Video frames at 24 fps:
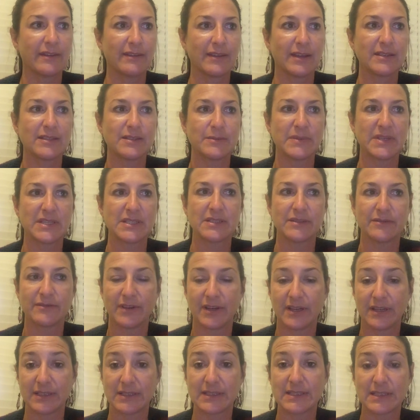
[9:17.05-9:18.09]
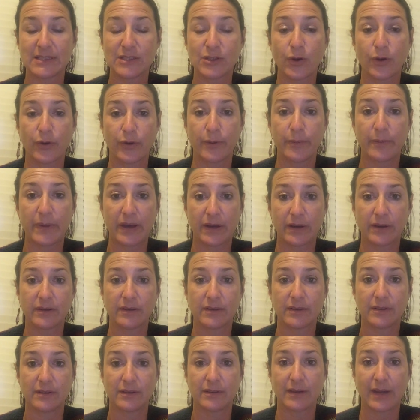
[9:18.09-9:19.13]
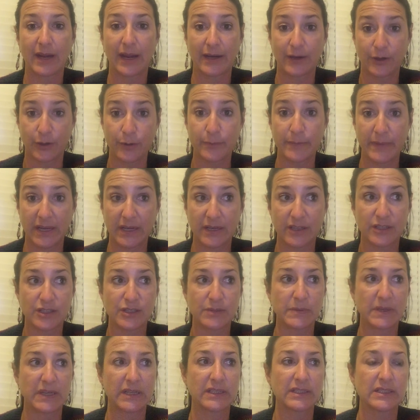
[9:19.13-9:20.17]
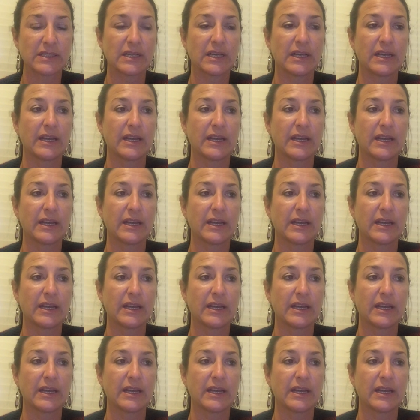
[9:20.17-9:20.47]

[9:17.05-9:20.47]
that domestic violence is all about anger management.